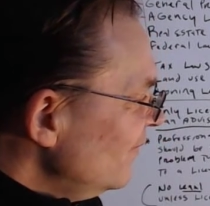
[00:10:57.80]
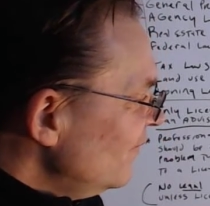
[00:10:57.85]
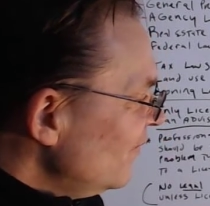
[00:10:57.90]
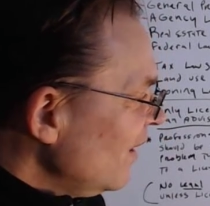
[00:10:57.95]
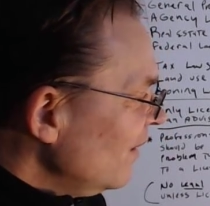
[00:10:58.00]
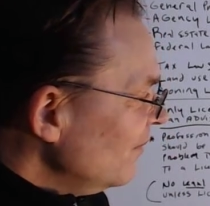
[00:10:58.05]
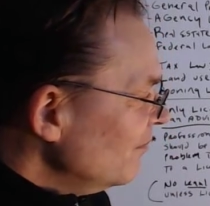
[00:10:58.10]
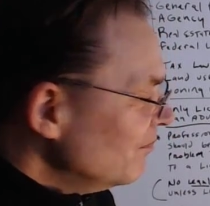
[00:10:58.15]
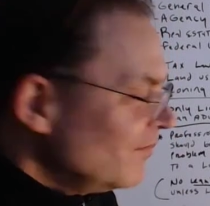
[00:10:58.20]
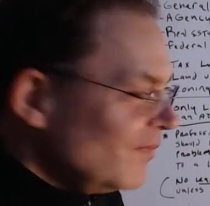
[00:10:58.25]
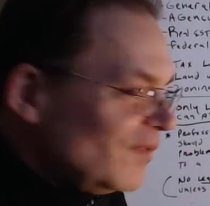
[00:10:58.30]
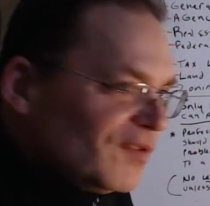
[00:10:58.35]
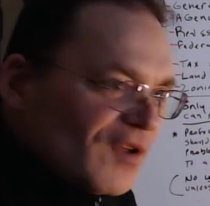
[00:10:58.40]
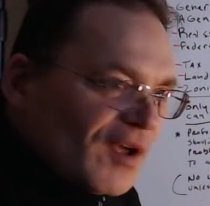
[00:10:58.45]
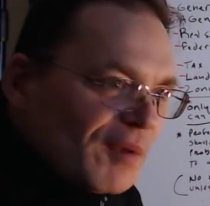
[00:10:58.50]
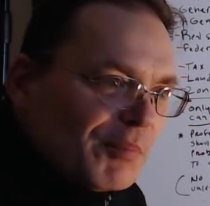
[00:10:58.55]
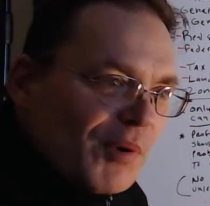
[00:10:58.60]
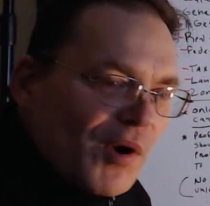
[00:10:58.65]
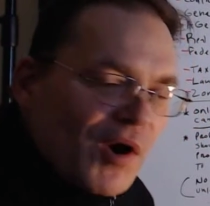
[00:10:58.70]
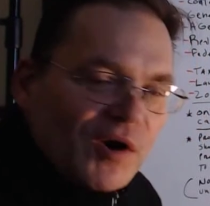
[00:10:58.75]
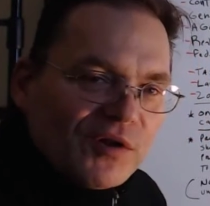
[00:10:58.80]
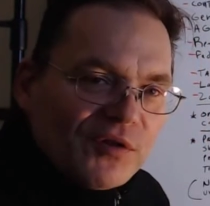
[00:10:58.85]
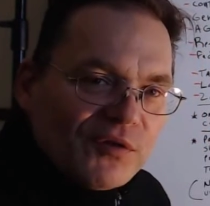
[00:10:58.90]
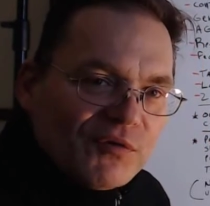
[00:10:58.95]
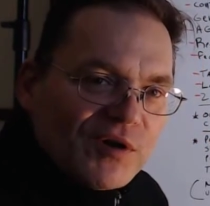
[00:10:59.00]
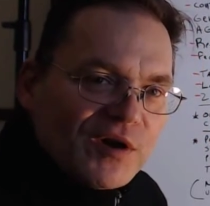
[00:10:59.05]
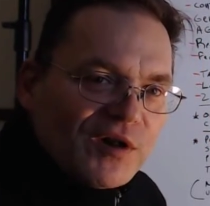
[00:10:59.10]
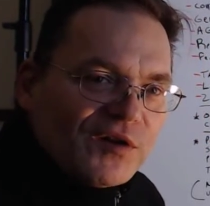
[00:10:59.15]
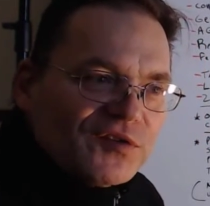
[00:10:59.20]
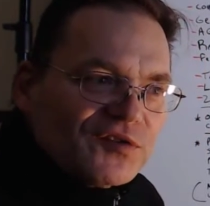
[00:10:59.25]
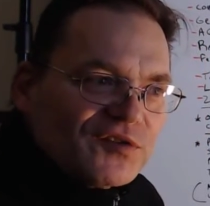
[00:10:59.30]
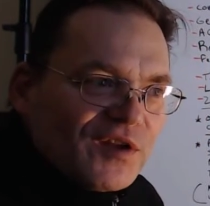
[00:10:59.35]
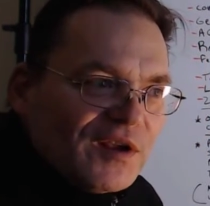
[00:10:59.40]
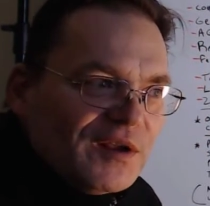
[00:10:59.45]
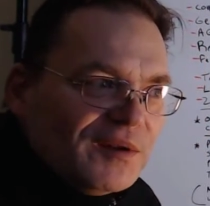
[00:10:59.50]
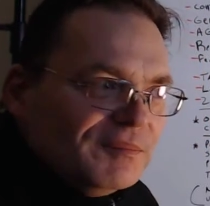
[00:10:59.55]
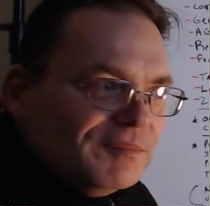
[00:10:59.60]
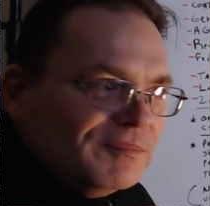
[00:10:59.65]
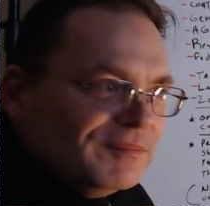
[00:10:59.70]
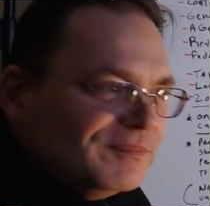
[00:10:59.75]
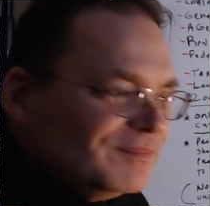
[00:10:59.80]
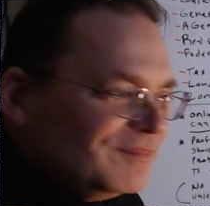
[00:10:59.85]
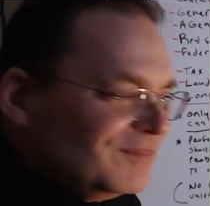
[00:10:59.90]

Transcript: Is that part of the real estate?